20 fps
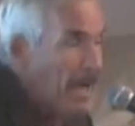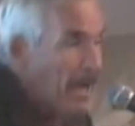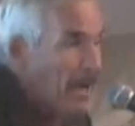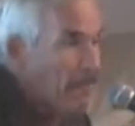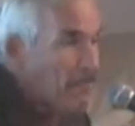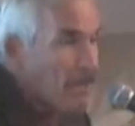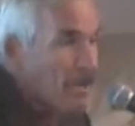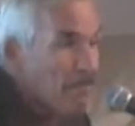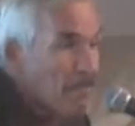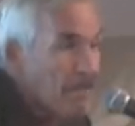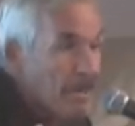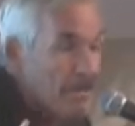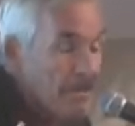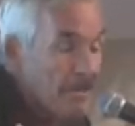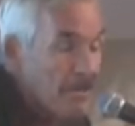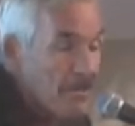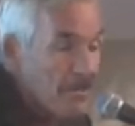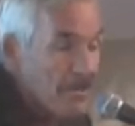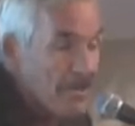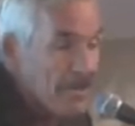Uh, but in
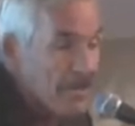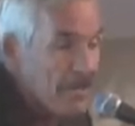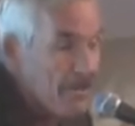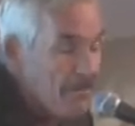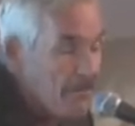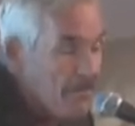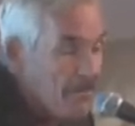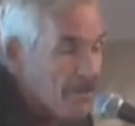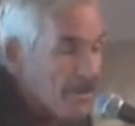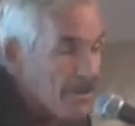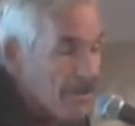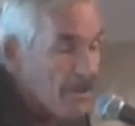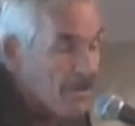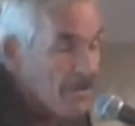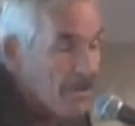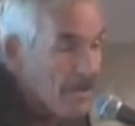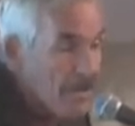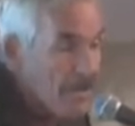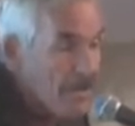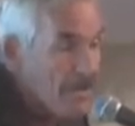Mexico, it's different. The
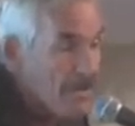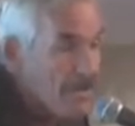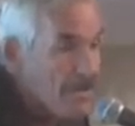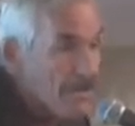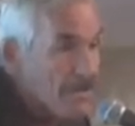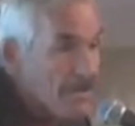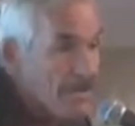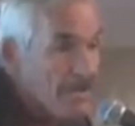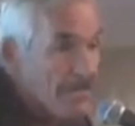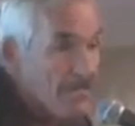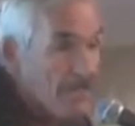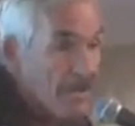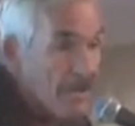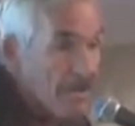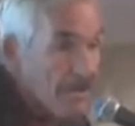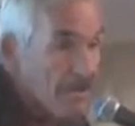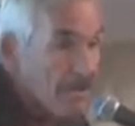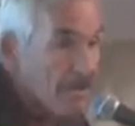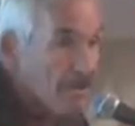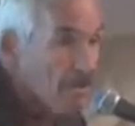archaeologists in
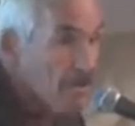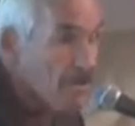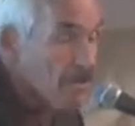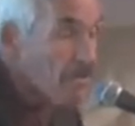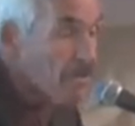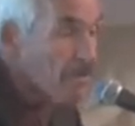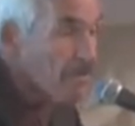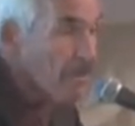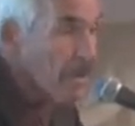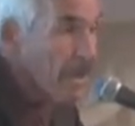Mexico